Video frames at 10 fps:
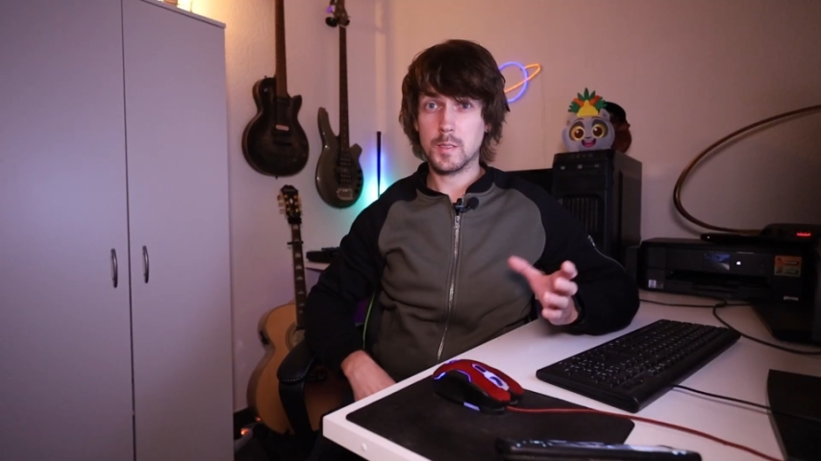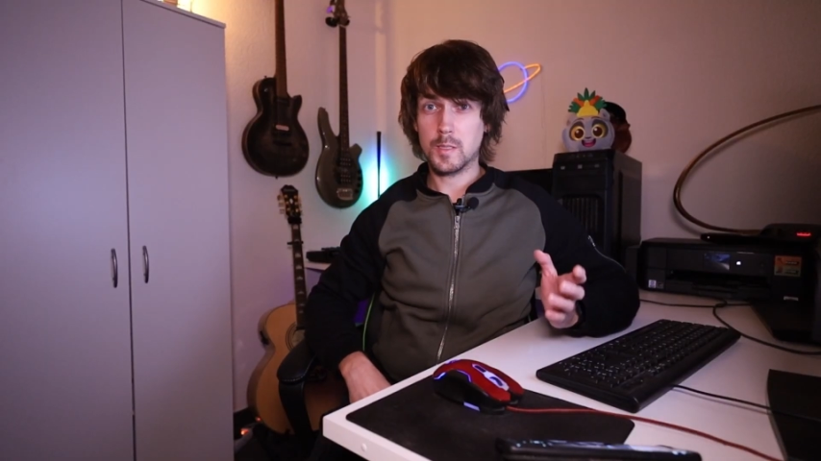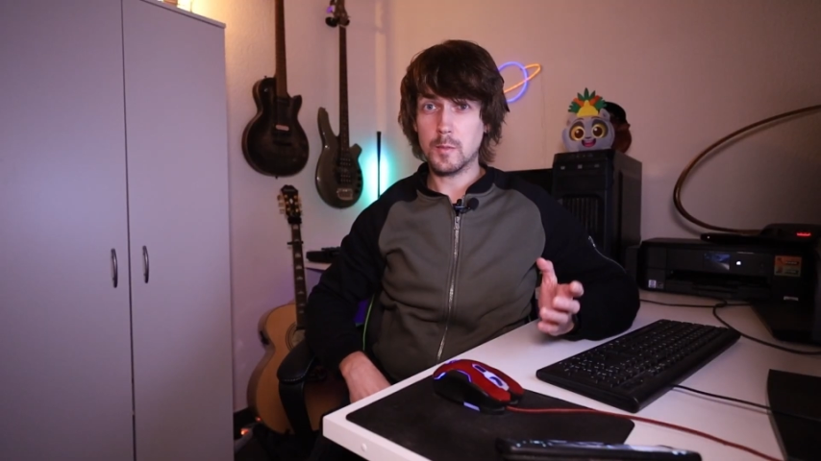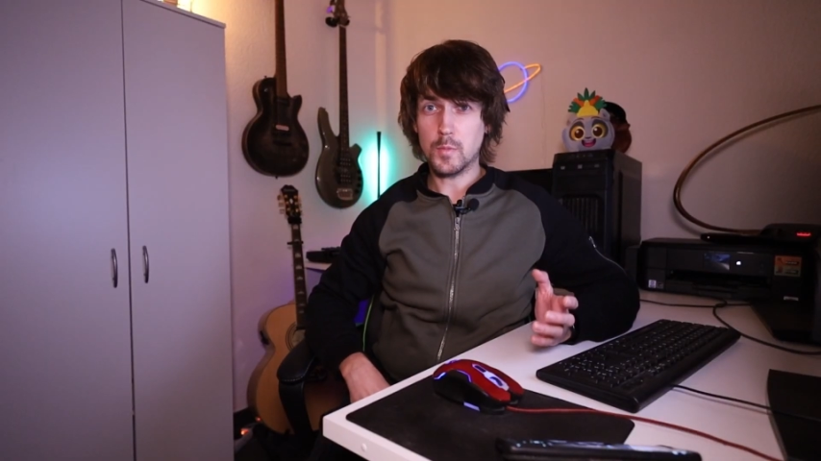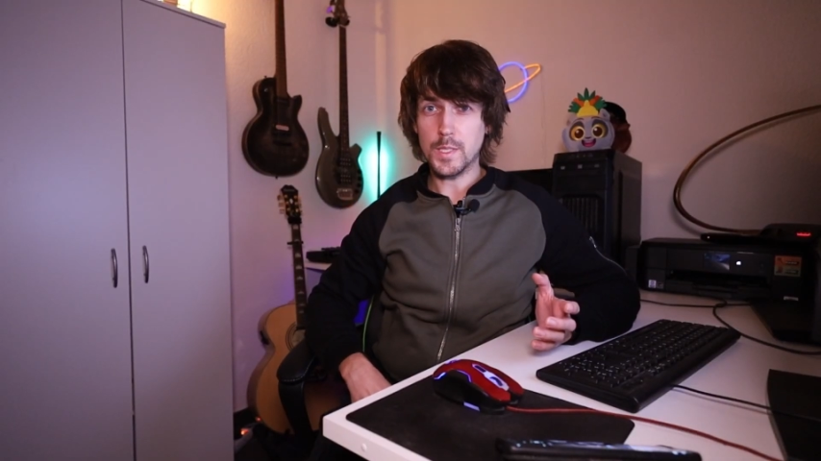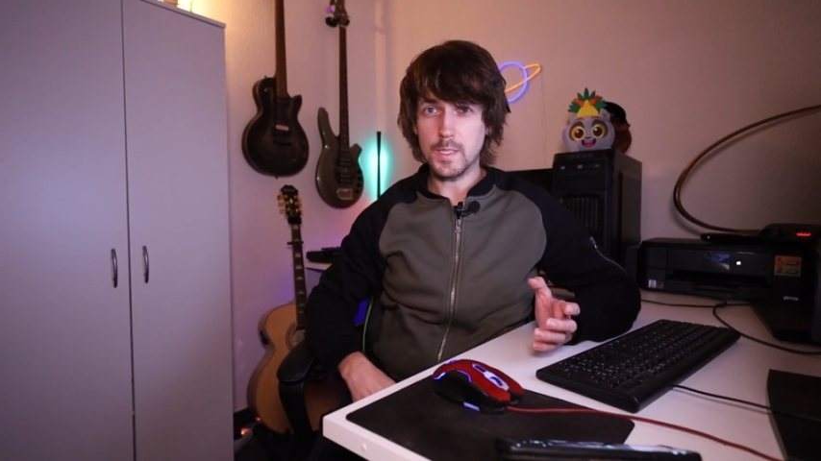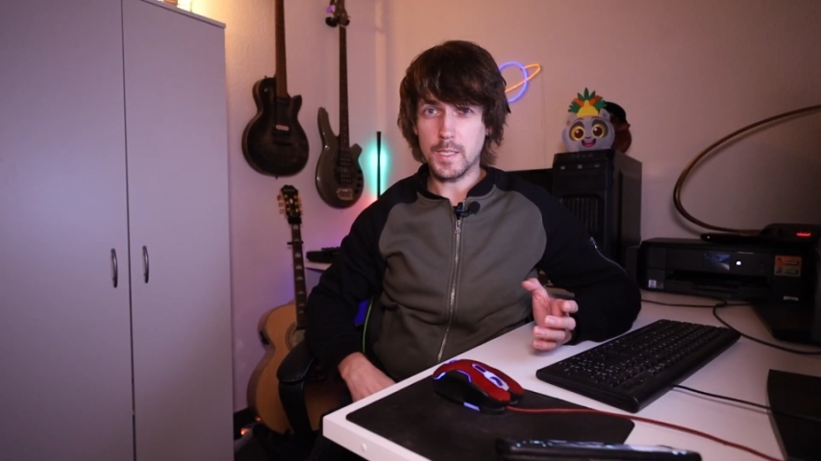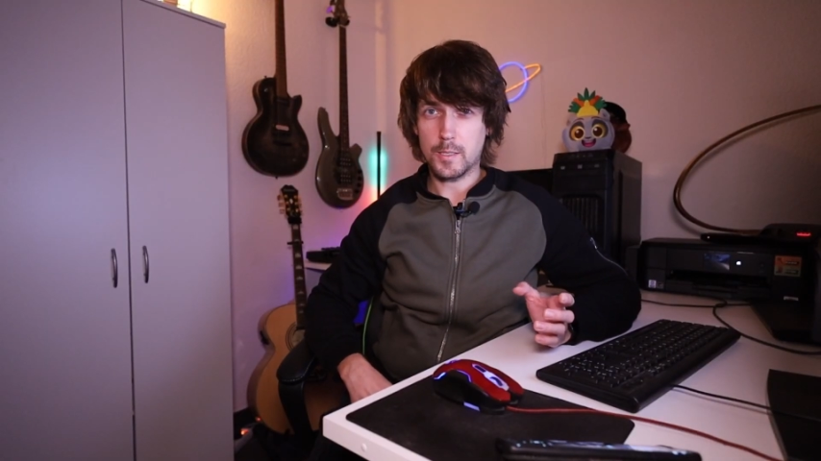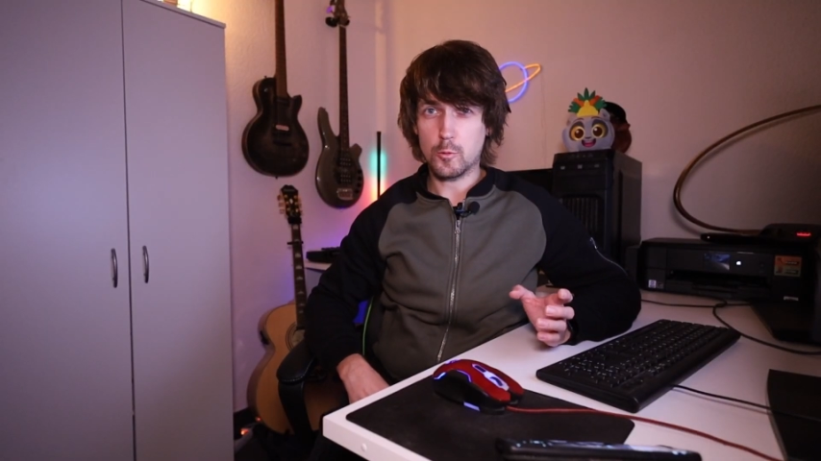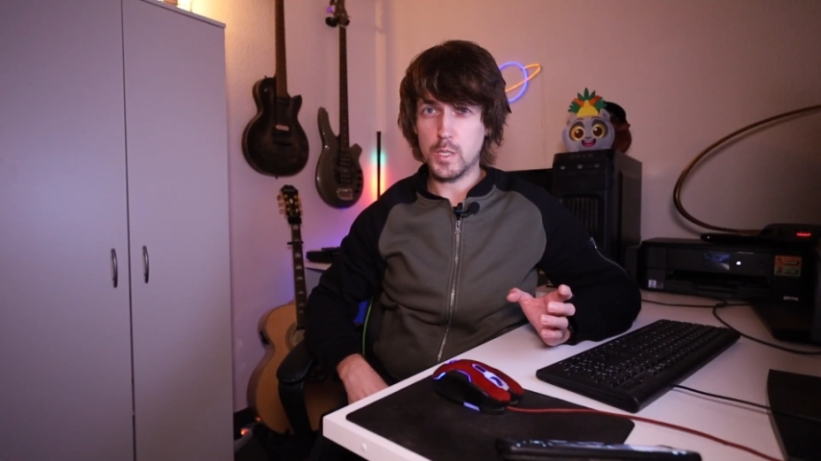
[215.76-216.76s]
it simply
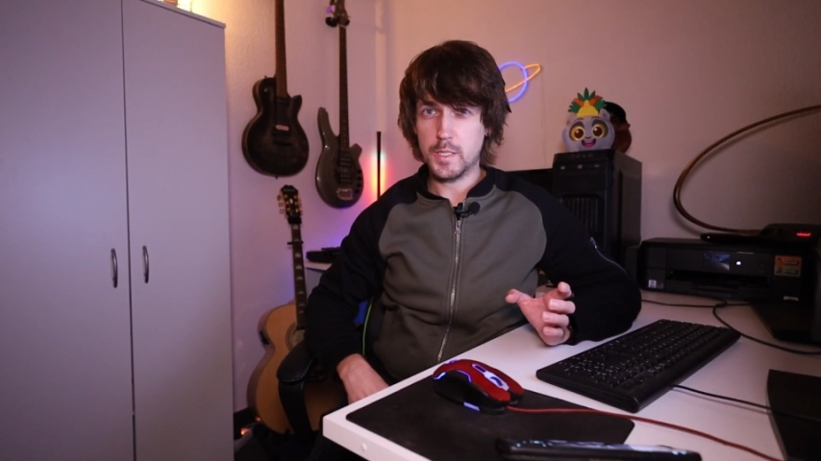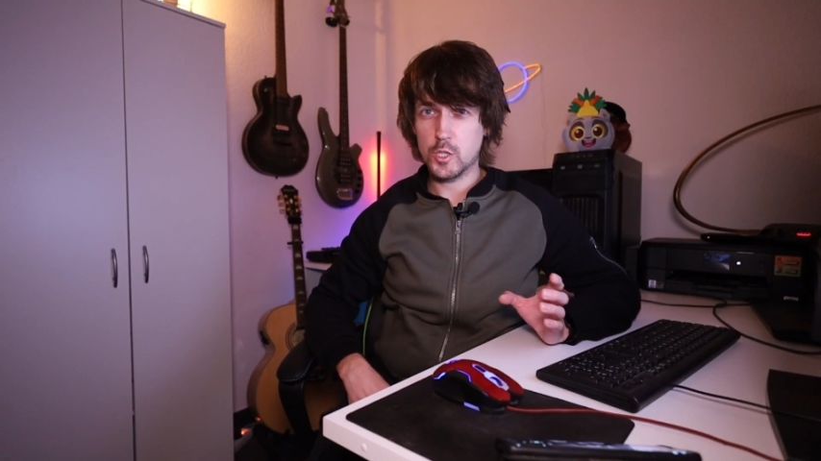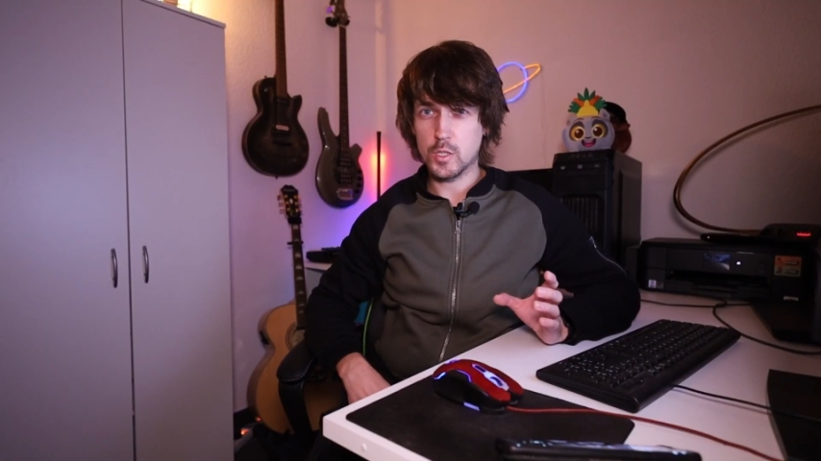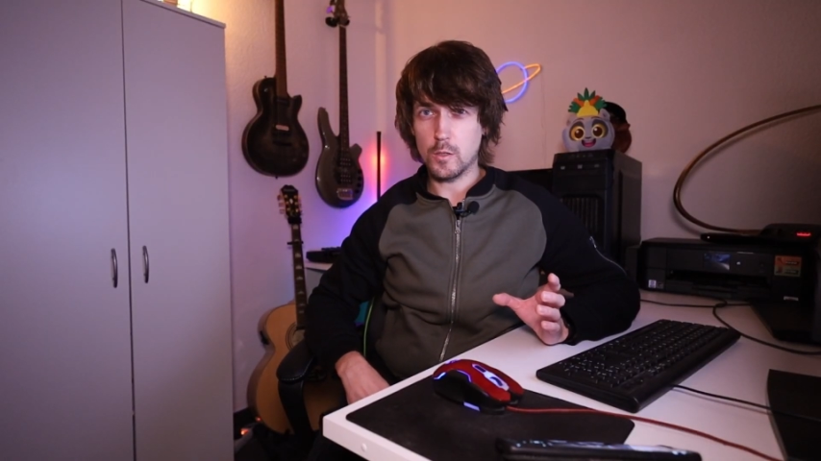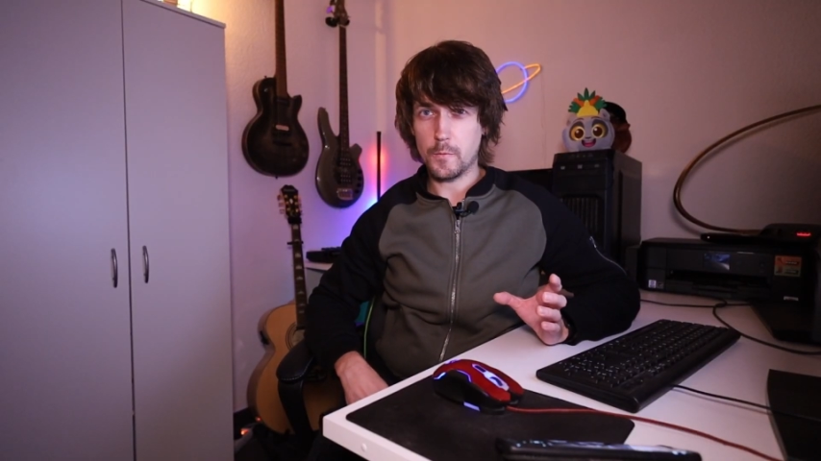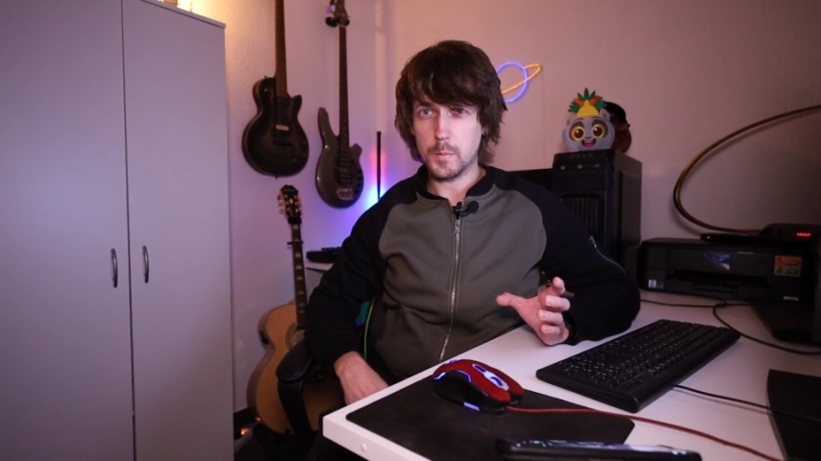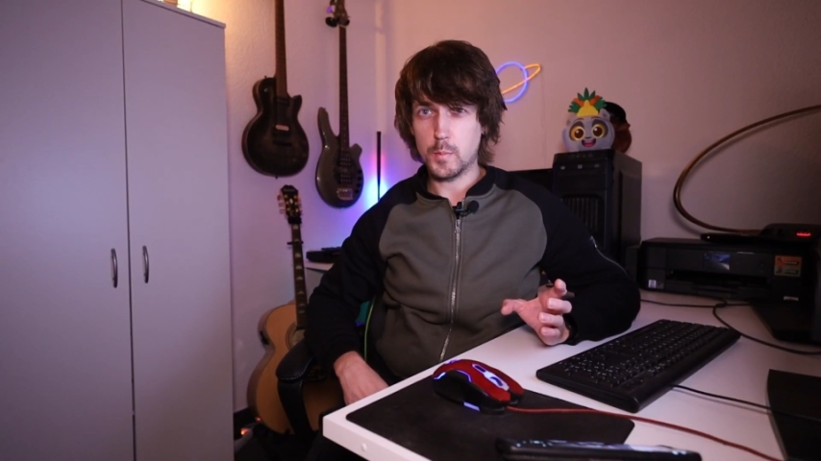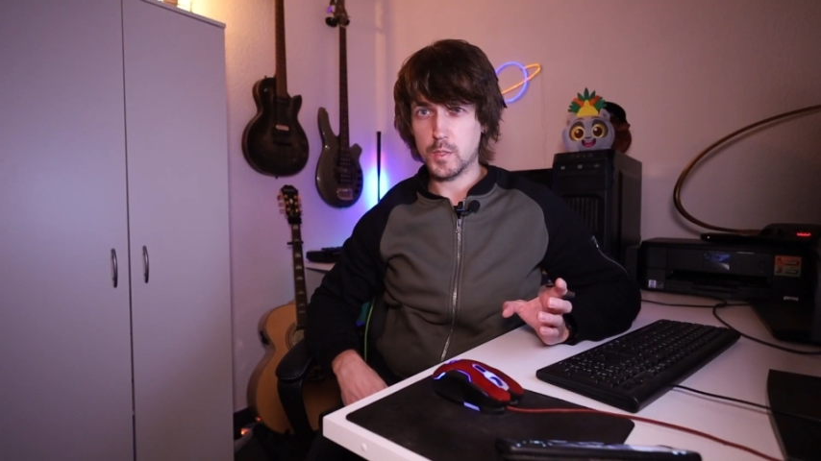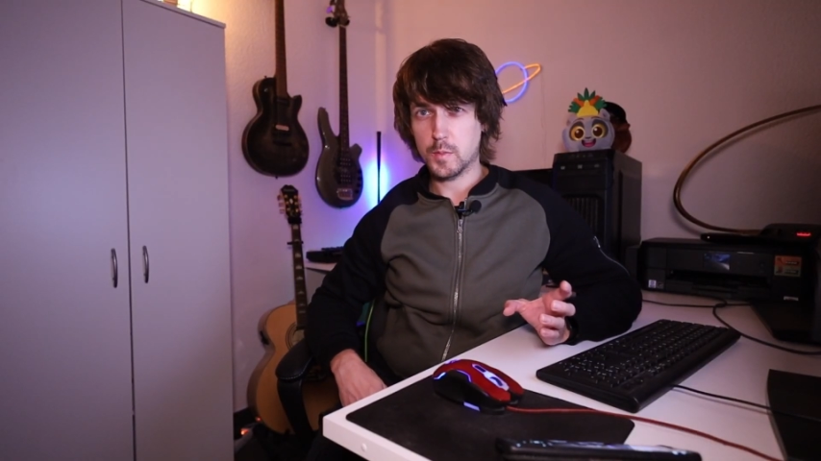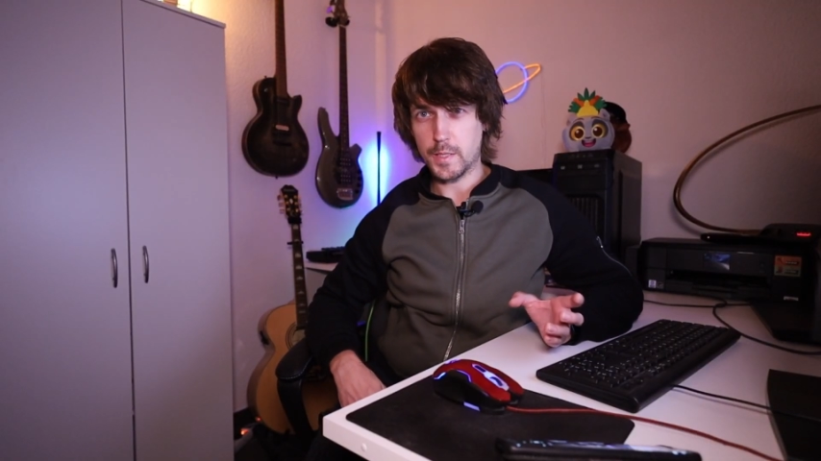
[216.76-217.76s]
a question of the
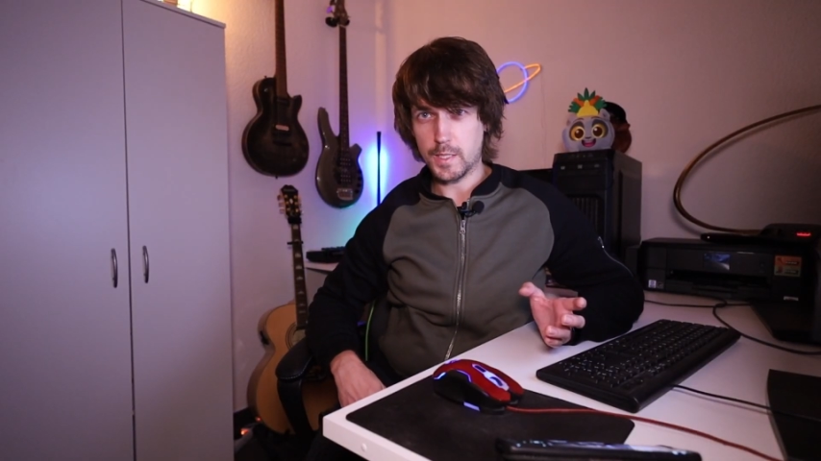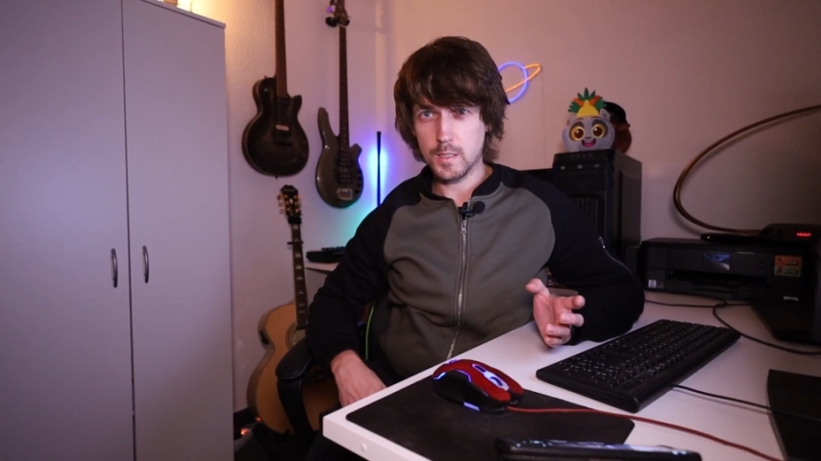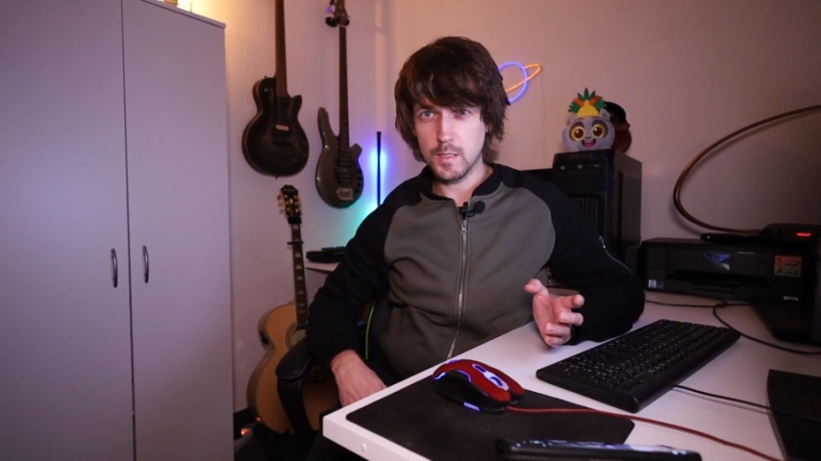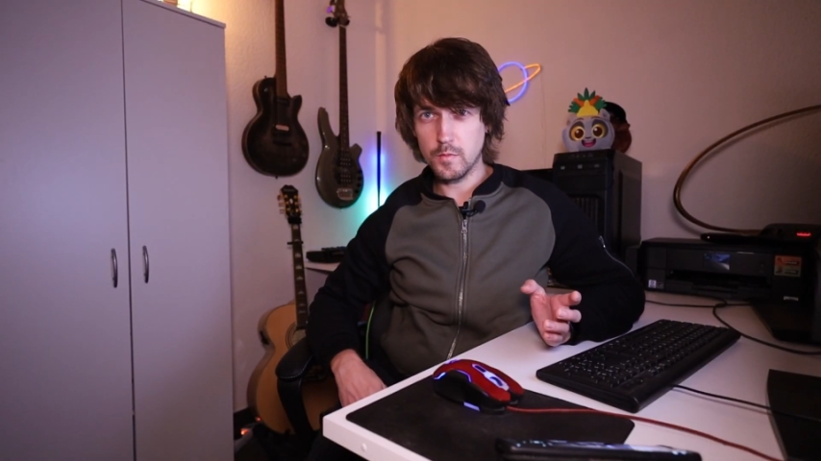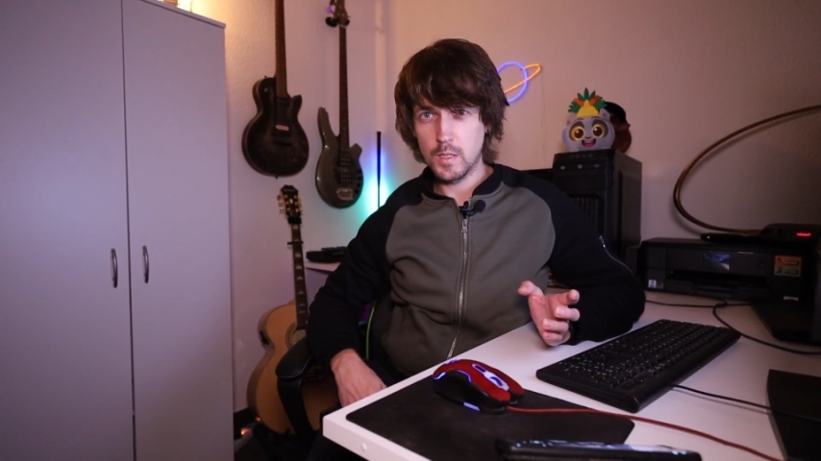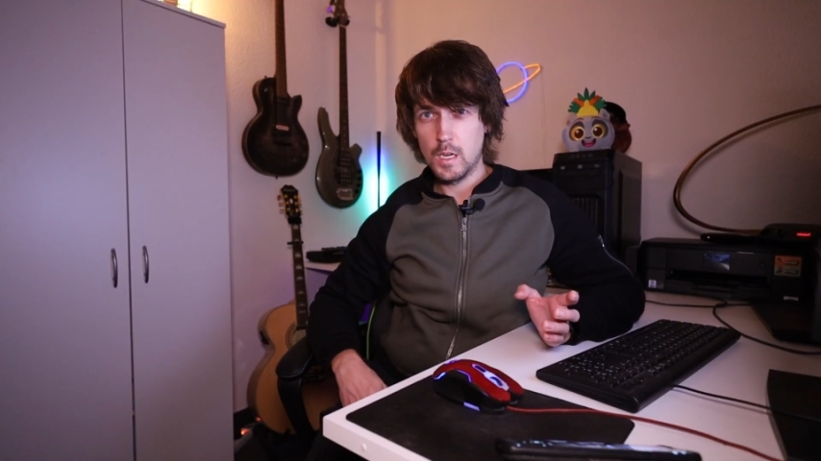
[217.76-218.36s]
perspective,